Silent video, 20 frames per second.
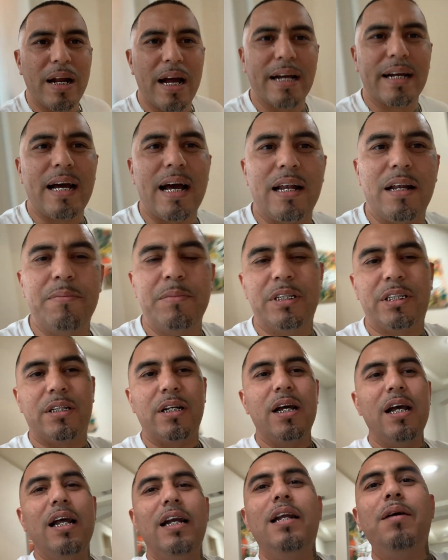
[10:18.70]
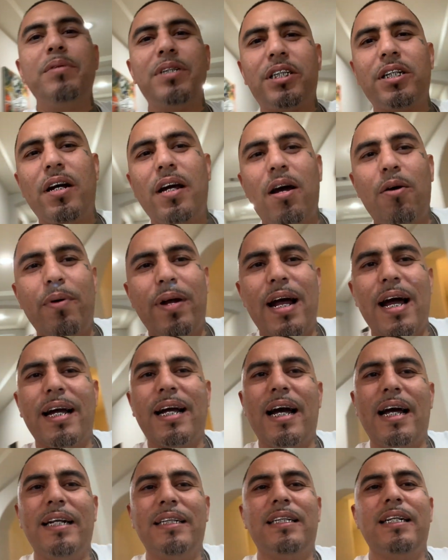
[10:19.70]
I got. Let me show y'all what I
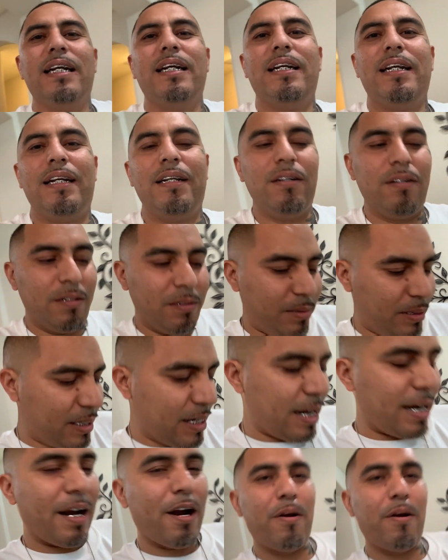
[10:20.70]
got. You know what I'm saying?